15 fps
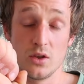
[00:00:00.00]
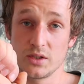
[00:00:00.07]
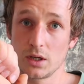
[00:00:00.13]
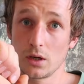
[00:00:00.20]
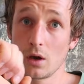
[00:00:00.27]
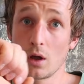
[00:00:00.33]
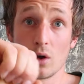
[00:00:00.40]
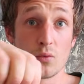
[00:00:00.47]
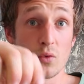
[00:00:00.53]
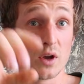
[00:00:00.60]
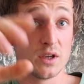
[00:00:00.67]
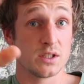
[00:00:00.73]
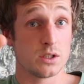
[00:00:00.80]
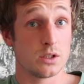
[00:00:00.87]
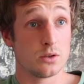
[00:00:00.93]
There's a lot of
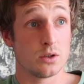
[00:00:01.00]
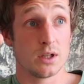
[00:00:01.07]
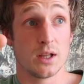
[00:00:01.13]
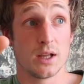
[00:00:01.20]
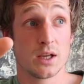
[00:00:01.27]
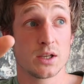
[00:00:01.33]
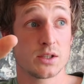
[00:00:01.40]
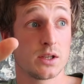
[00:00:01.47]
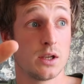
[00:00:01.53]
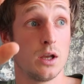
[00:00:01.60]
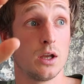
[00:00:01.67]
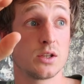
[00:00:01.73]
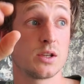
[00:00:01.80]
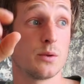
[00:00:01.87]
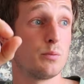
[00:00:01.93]
ways of doing this.
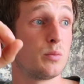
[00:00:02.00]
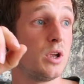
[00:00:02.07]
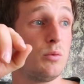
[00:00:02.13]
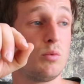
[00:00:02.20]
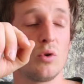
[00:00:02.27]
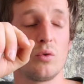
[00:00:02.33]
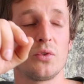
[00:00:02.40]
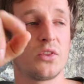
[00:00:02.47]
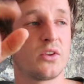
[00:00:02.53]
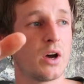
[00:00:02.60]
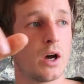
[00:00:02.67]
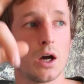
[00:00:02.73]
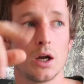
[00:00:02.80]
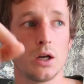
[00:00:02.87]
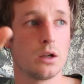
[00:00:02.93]
Some people
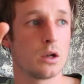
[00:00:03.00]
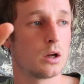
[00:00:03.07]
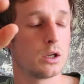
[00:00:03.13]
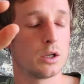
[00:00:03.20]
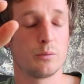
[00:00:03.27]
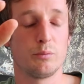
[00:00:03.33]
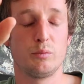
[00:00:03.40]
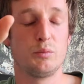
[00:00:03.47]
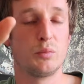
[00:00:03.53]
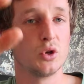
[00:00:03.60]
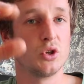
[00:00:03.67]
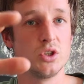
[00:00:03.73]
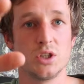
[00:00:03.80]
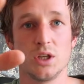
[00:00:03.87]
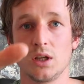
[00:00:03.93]
tie like
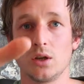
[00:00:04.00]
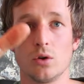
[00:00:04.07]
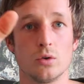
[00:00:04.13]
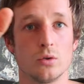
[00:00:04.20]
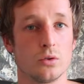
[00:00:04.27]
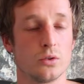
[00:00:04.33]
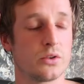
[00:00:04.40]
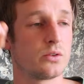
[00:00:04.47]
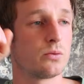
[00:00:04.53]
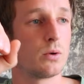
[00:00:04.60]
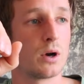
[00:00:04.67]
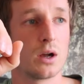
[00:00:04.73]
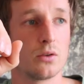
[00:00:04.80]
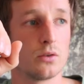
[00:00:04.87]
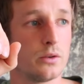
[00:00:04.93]
bungee cords
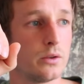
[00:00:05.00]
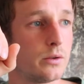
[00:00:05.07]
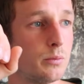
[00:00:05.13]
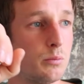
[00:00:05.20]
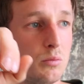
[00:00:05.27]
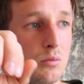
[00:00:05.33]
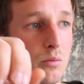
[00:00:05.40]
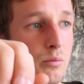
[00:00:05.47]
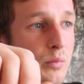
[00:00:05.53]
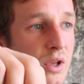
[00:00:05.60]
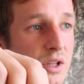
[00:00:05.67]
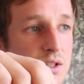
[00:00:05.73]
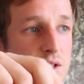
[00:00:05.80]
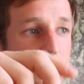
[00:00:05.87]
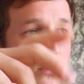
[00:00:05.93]
round bits